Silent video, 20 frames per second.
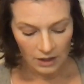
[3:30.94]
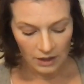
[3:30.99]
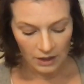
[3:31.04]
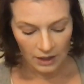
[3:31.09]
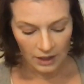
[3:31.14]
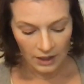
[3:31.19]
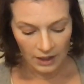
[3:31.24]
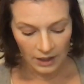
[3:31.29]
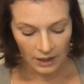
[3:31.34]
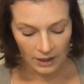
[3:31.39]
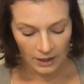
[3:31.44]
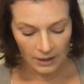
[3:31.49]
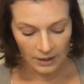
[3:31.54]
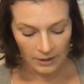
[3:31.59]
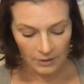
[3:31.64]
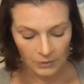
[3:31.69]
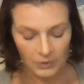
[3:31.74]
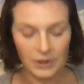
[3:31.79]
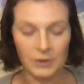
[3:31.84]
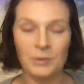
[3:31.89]

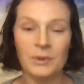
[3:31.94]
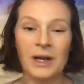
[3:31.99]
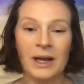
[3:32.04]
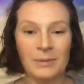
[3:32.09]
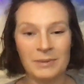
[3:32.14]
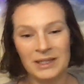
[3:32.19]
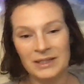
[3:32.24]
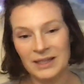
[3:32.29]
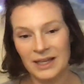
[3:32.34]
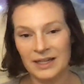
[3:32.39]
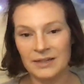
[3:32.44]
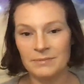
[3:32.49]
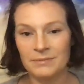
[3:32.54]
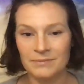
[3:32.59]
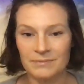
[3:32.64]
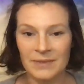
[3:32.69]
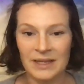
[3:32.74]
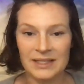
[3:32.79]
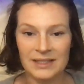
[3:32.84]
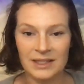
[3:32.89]
uh, well, well, I mean that
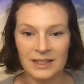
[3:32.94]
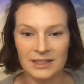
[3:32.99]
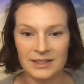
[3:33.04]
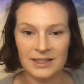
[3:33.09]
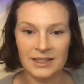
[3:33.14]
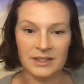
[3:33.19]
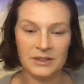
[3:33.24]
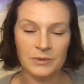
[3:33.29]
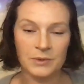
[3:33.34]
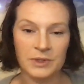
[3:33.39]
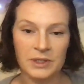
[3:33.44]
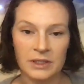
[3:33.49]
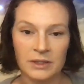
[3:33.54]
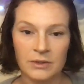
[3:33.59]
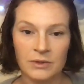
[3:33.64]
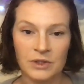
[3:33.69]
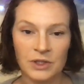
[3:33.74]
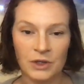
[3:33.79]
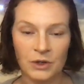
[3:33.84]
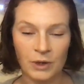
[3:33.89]
makes a lot of sense with
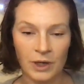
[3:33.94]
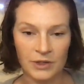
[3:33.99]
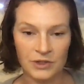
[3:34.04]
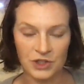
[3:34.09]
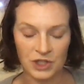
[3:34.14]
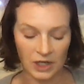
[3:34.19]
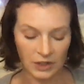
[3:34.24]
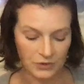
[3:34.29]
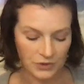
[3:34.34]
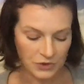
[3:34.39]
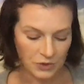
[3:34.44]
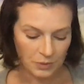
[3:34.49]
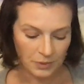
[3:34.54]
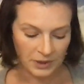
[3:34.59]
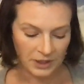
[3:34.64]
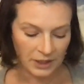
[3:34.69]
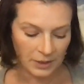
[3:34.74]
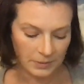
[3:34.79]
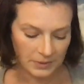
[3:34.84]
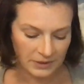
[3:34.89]
the the crown chakras
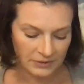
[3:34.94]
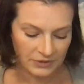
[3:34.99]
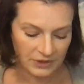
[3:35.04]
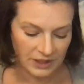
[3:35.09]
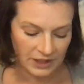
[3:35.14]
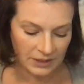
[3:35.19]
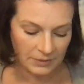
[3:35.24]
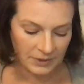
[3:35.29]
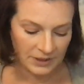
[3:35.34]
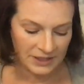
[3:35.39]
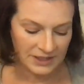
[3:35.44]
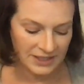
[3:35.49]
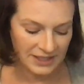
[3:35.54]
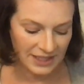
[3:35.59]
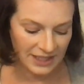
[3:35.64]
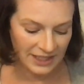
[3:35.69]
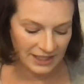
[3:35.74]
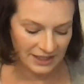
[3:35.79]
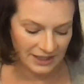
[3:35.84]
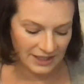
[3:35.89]
opening up and everything, but it's
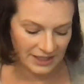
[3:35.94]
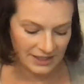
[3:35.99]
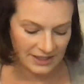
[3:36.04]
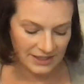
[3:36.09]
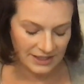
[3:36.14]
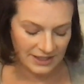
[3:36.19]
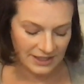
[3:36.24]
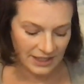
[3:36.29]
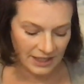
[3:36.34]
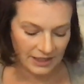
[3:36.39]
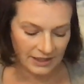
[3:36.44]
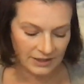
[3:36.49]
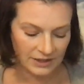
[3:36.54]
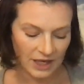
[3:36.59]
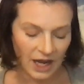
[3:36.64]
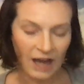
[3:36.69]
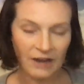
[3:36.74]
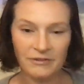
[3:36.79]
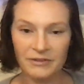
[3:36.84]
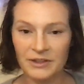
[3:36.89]
like this uh,
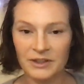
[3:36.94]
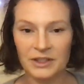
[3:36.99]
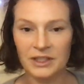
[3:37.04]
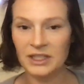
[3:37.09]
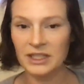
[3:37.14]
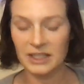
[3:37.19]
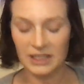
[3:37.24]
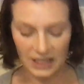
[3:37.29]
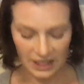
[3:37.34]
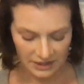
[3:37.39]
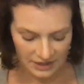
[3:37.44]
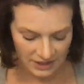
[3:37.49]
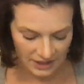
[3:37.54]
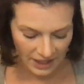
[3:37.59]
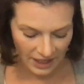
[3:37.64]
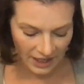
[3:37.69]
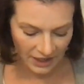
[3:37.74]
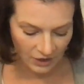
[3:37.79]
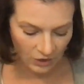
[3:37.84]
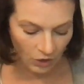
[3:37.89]
not feeling connected
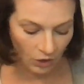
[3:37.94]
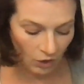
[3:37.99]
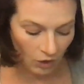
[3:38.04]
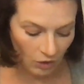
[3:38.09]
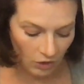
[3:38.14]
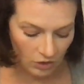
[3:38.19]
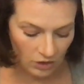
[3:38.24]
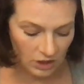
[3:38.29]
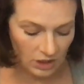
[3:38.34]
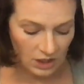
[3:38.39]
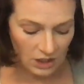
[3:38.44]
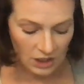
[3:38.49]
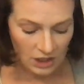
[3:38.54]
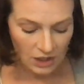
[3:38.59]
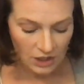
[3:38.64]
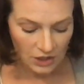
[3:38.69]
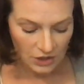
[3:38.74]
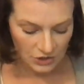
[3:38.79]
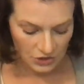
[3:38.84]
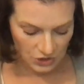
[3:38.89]
at all
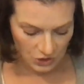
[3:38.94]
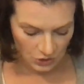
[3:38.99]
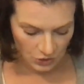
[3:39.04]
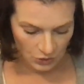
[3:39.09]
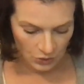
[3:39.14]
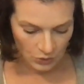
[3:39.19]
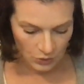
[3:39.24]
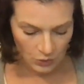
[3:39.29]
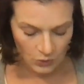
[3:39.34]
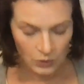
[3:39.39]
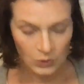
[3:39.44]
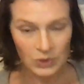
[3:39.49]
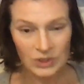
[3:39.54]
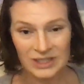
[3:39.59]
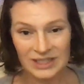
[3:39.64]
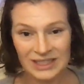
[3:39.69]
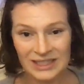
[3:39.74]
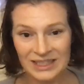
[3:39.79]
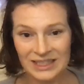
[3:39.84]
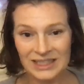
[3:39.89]
to
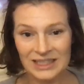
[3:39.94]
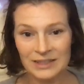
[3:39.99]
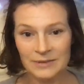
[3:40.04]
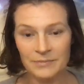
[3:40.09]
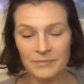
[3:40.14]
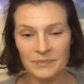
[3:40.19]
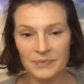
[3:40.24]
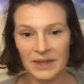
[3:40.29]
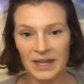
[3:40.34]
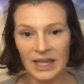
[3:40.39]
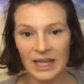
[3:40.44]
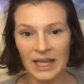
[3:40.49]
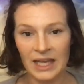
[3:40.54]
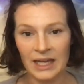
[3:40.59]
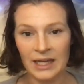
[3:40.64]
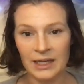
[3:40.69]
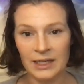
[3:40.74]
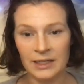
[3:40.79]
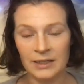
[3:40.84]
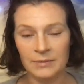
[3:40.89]

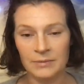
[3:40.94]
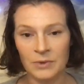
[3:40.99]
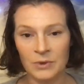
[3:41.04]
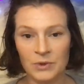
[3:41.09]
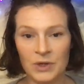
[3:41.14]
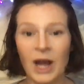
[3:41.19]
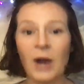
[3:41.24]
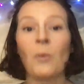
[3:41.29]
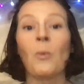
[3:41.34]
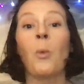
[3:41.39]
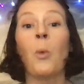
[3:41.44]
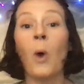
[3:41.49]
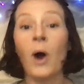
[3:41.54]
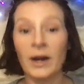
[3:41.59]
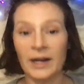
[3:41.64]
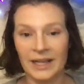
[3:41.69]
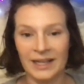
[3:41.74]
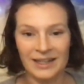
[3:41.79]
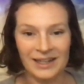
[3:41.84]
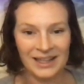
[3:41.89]
uh, or not
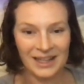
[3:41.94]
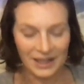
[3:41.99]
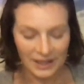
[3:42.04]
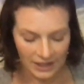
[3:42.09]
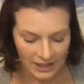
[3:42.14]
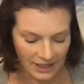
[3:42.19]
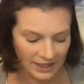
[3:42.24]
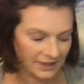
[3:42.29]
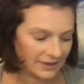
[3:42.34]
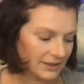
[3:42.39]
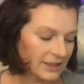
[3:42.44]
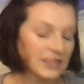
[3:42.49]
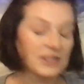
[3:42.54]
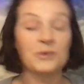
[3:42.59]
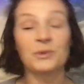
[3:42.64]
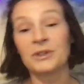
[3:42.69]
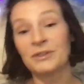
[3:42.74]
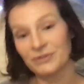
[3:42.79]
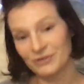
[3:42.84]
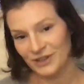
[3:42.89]
wanting. Uh, hey, let's
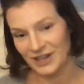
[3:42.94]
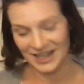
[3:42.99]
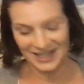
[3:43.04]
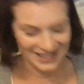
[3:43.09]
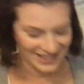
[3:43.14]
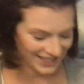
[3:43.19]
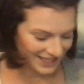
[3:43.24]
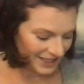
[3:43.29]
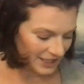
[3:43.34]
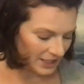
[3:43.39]
rephrase.